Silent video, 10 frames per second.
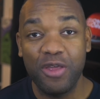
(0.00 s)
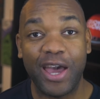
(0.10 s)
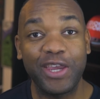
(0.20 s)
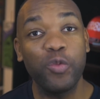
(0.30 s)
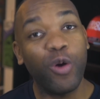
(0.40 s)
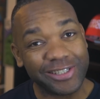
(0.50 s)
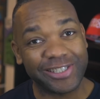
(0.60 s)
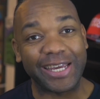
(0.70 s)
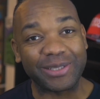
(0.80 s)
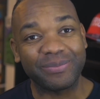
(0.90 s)
that you
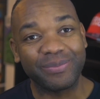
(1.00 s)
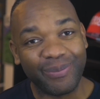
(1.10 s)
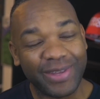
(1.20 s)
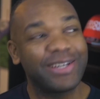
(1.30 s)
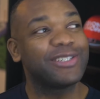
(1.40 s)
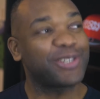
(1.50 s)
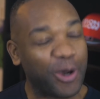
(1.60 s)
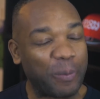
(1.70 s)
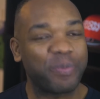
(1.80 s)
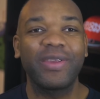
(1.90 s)
watched it. So,